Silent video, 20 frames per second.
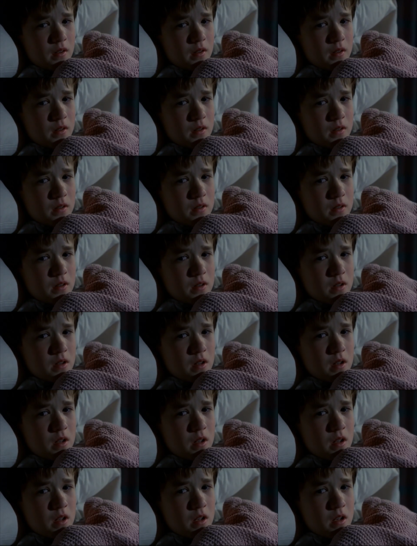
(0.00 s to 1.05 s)

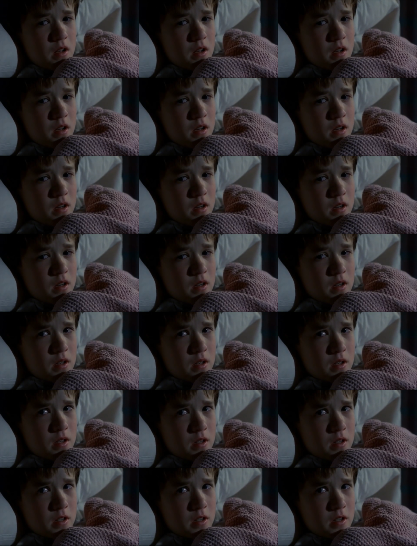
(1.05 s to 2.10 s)

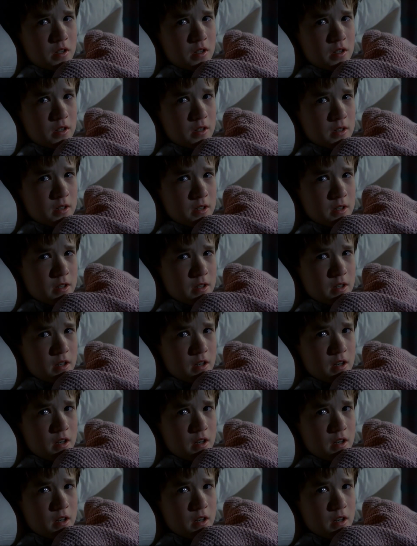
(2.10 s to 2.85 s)
(no one is talking)